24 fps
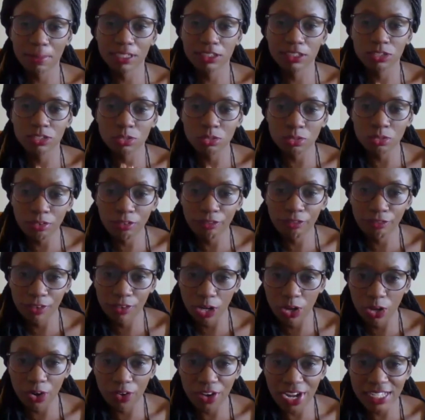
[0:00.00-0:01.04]
But you,
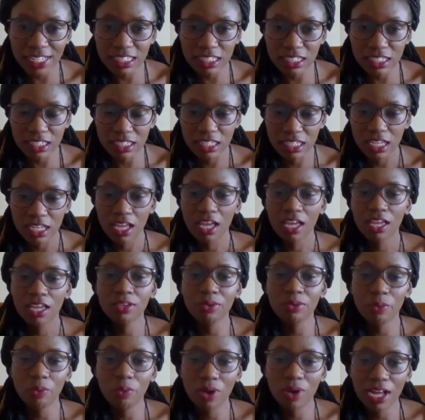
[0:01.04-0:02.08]
Florence, you
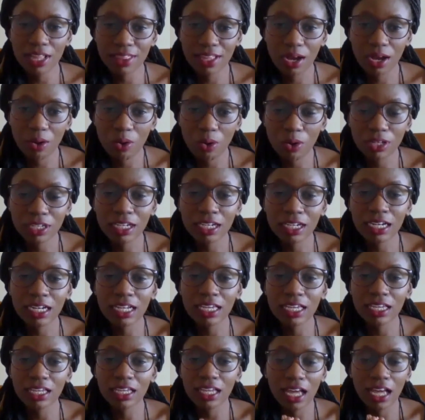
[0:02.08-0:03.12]
were the
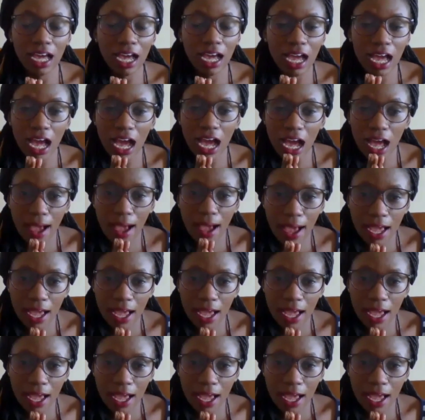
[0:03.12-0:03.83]
only, I